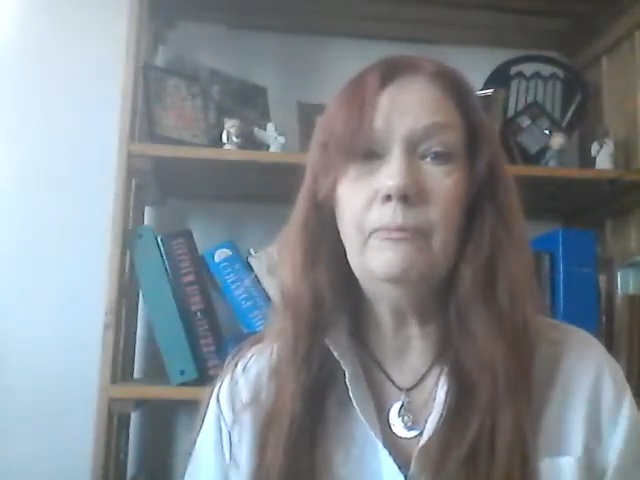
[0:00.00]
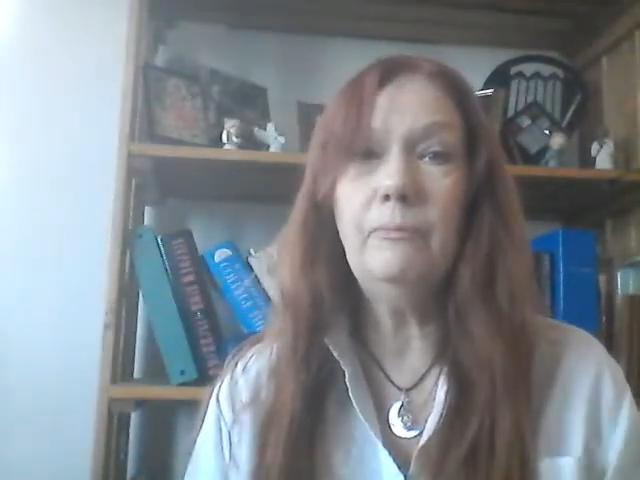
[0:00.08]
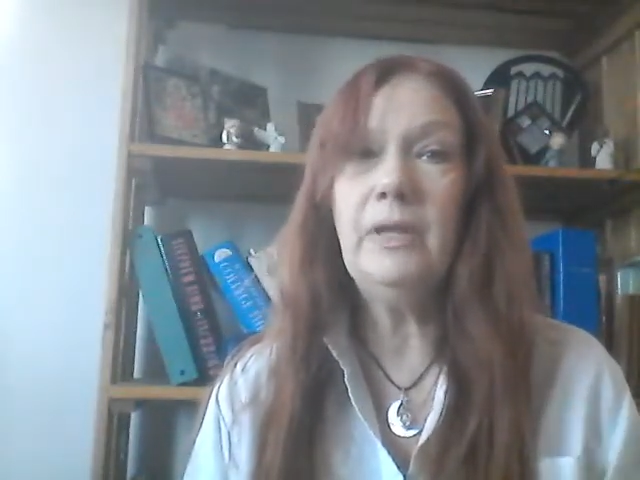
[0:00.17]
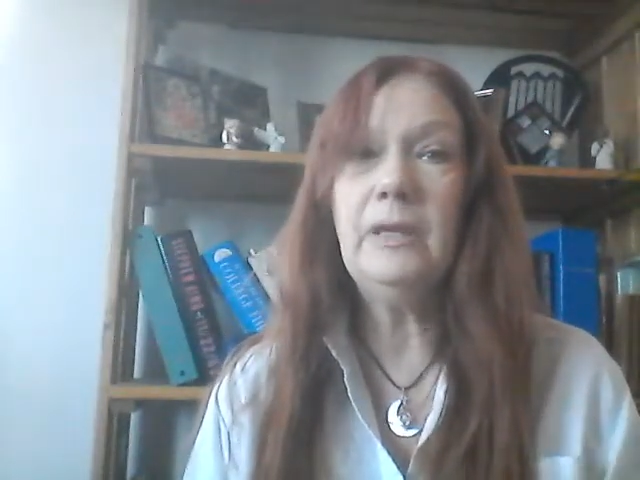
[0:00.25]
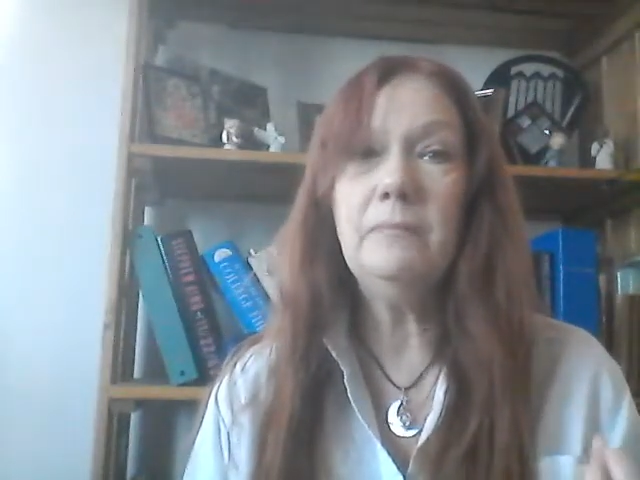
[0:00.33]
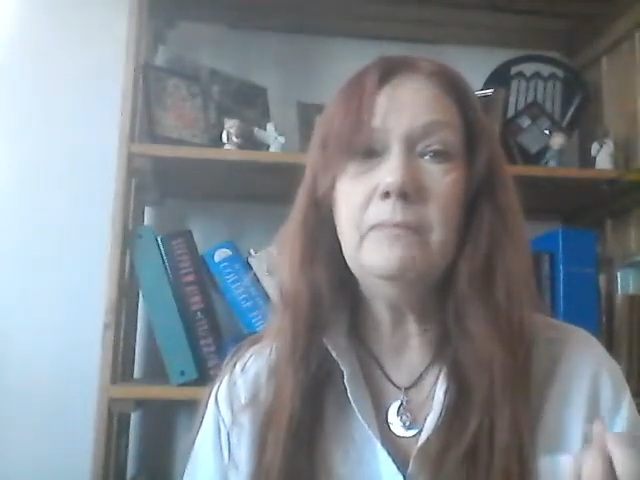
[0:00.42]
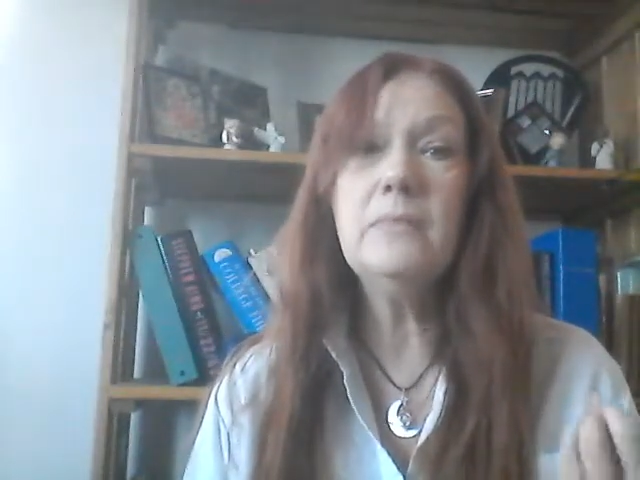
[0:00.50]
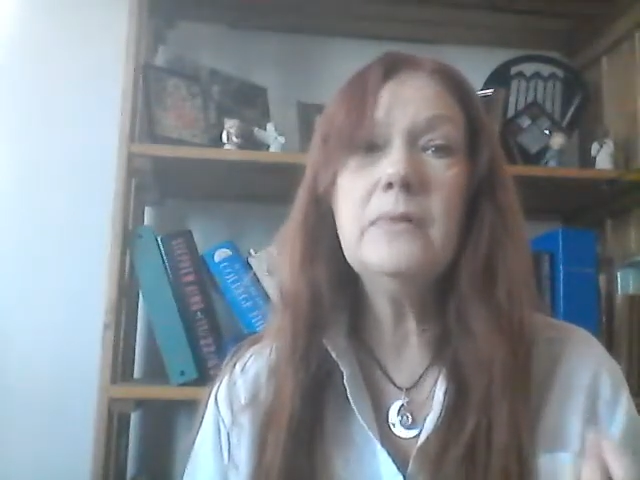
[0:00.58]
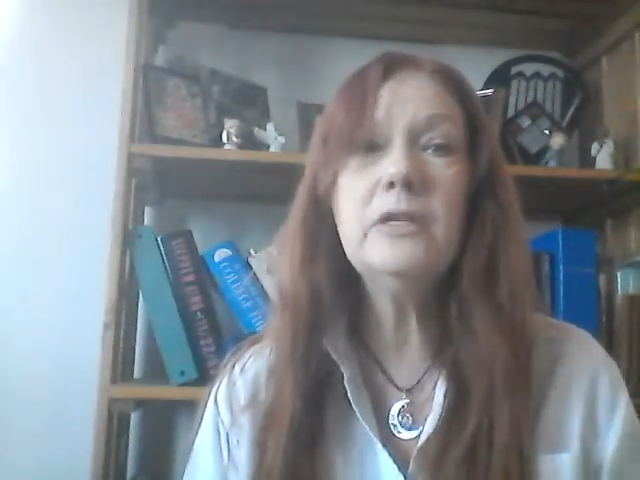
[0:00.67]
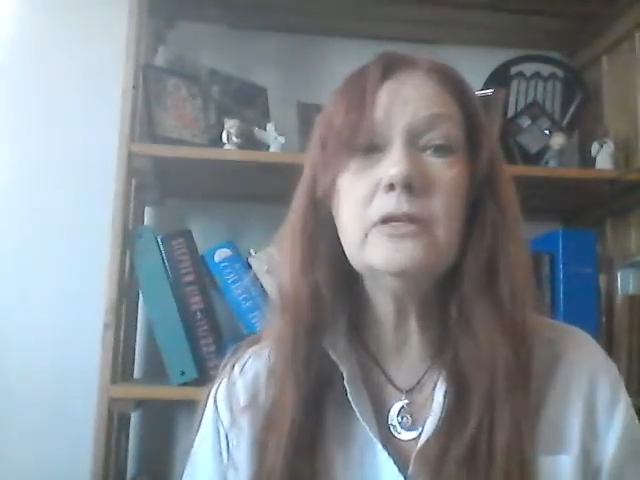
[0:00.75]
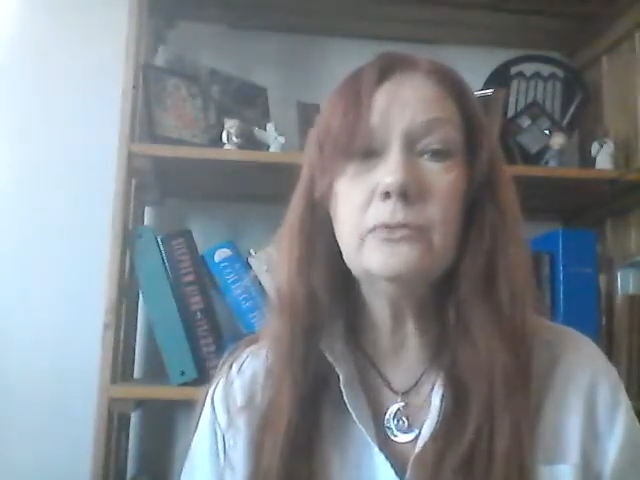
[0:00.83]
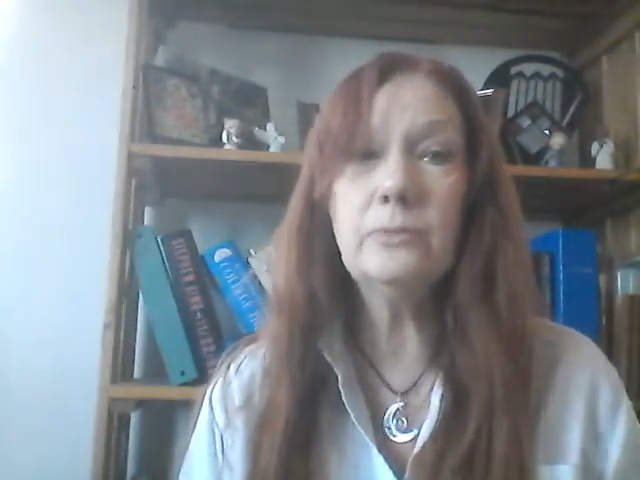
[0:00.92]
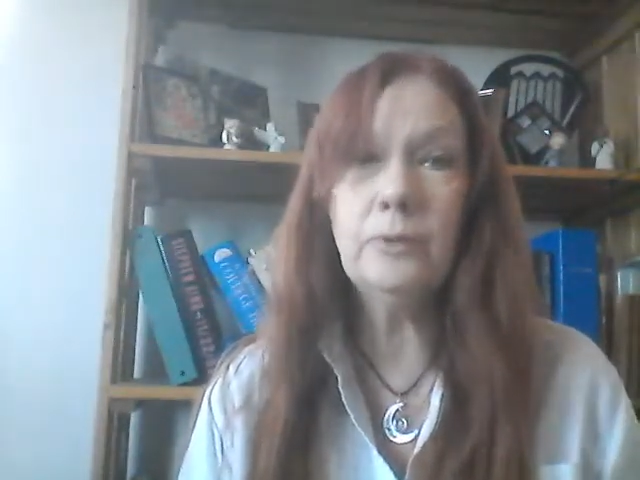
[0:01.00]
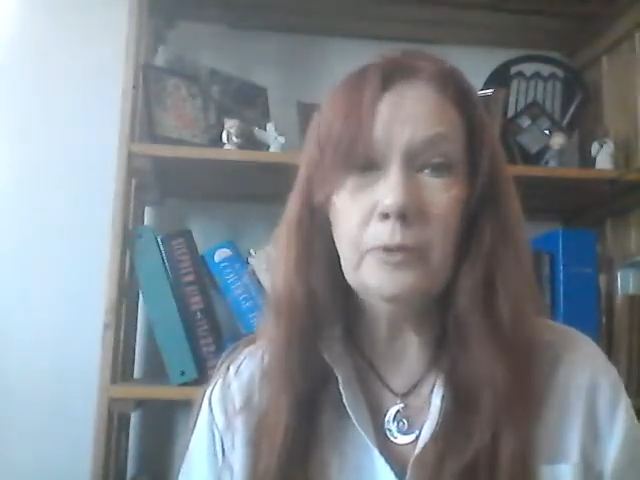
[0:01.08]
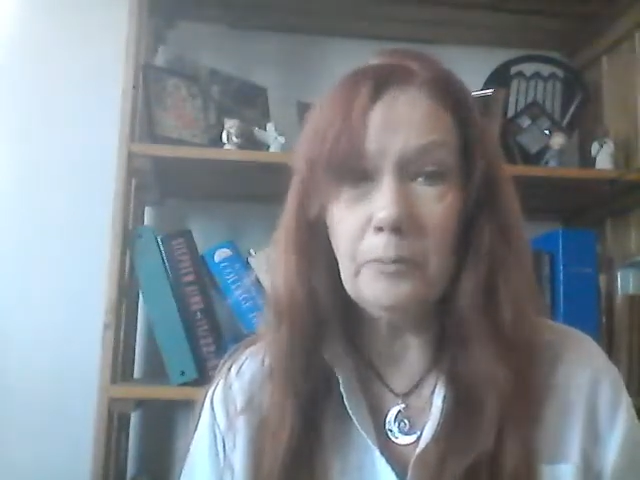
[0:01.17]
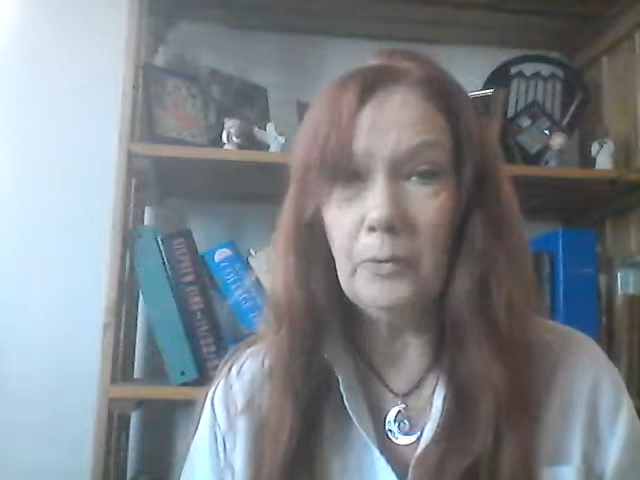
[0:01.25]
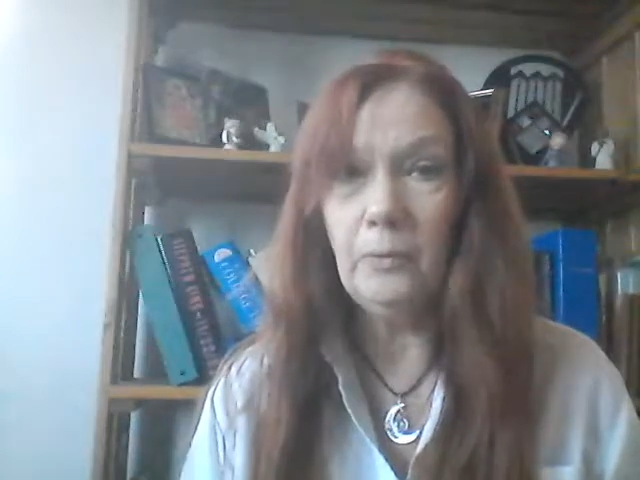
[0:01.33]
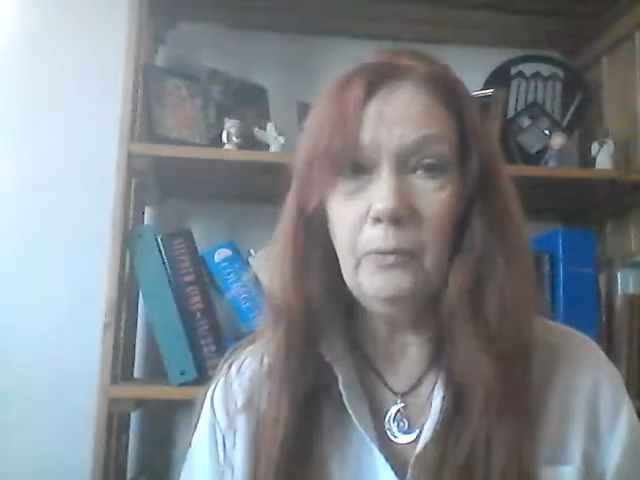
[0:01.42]
be
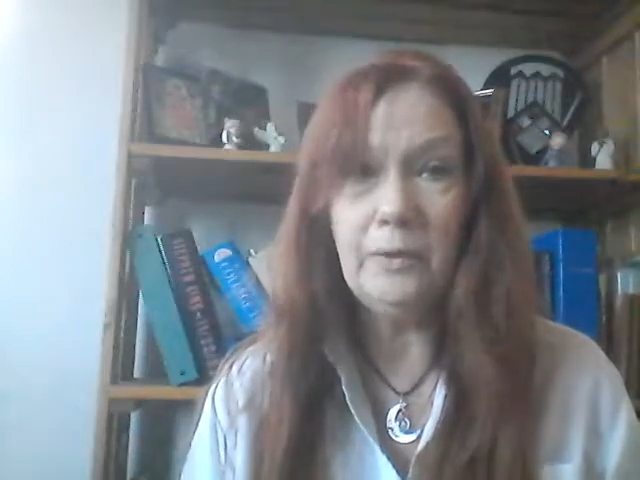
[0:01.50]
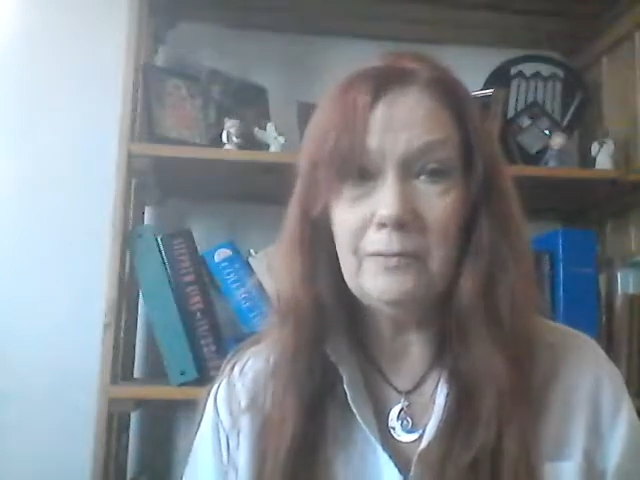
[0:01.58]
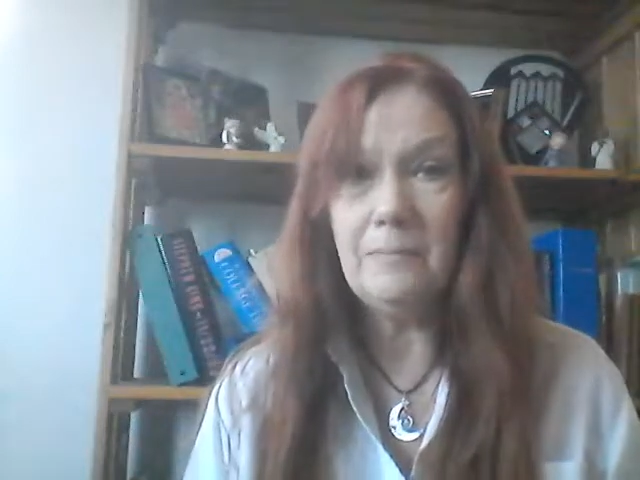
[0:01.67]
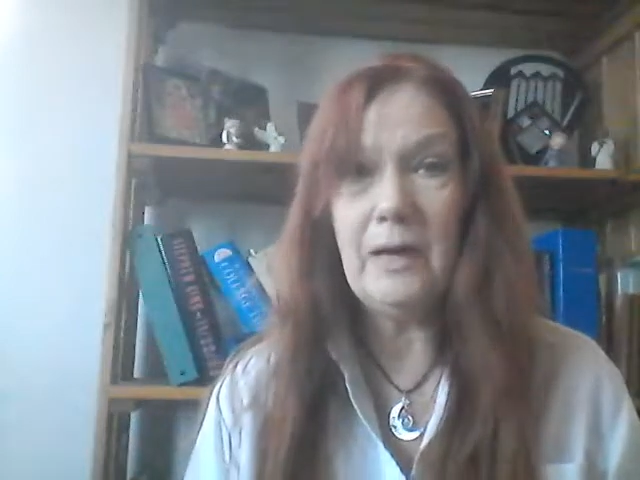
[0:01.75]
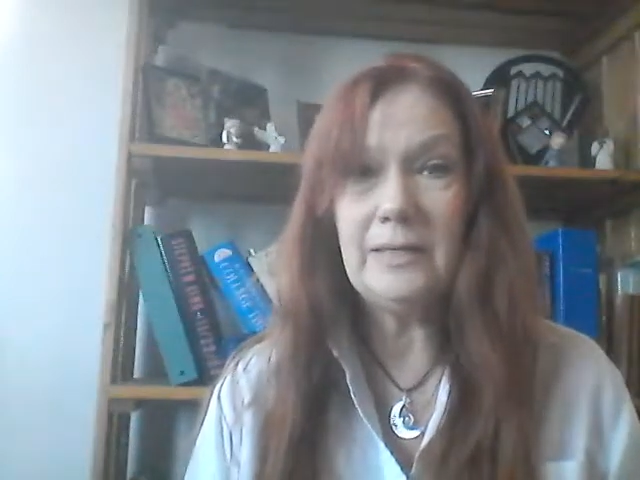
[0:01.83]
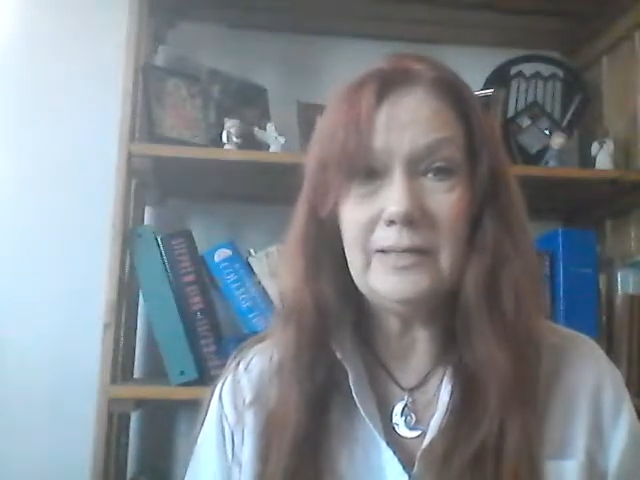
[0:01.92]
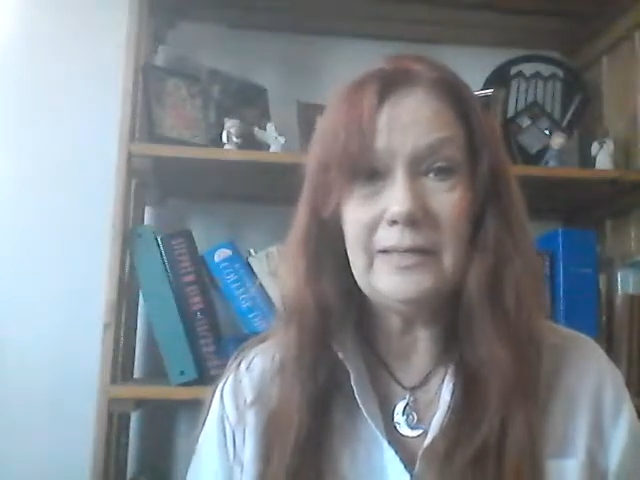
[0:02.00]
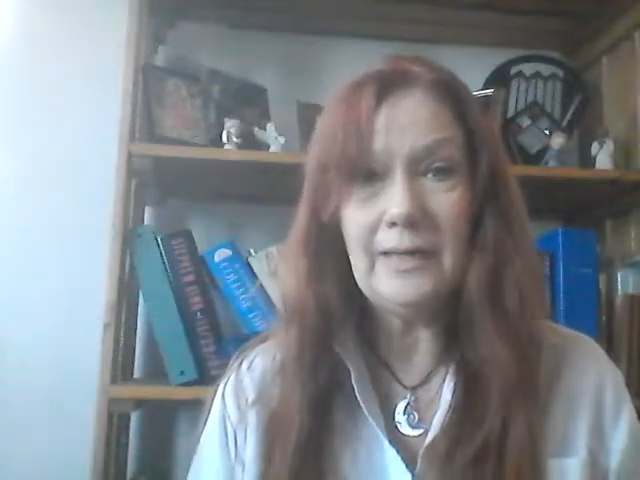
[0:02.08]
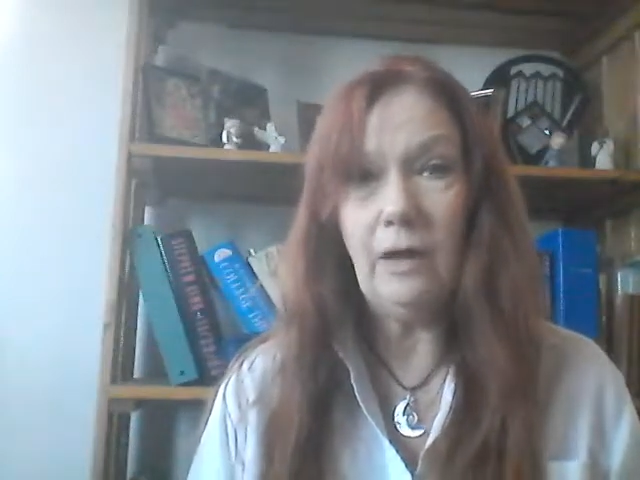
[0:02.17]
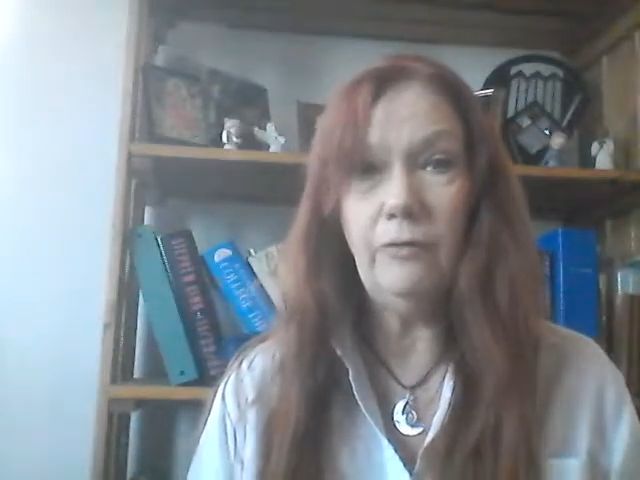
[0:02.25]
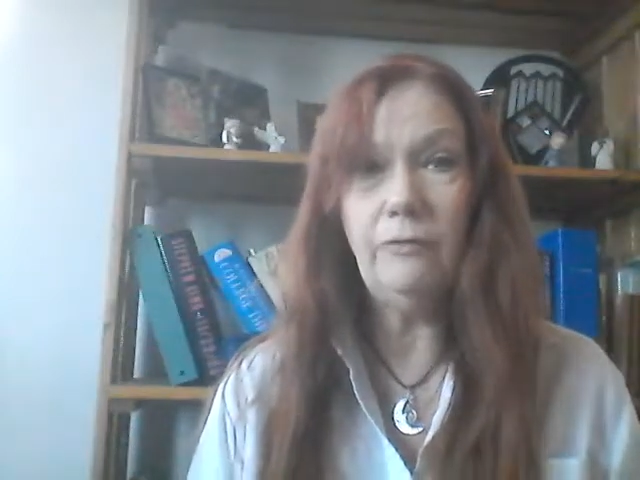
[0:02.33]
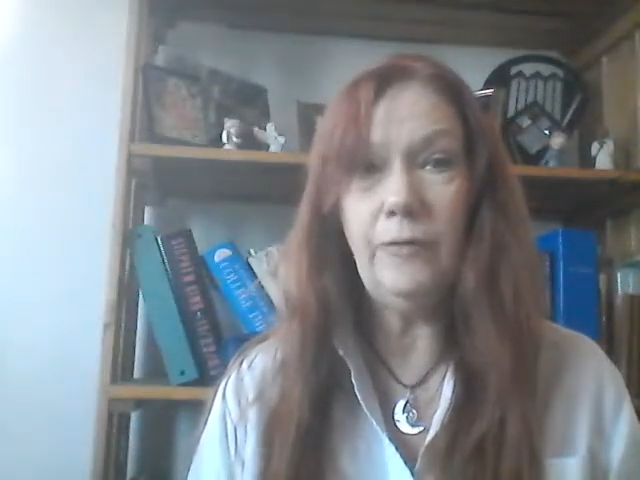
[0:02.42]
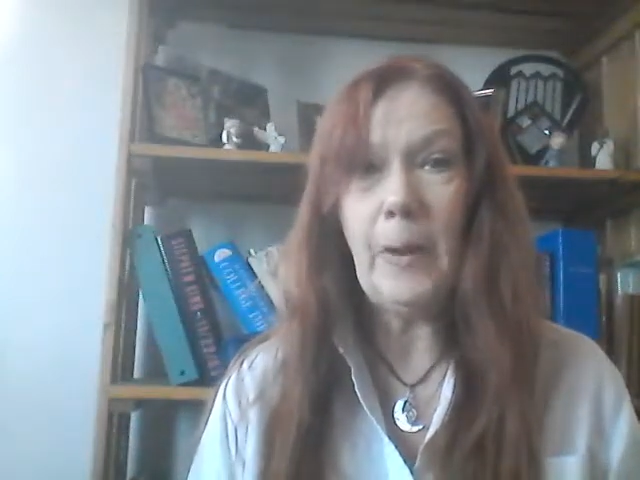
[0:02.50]
miserable with myself.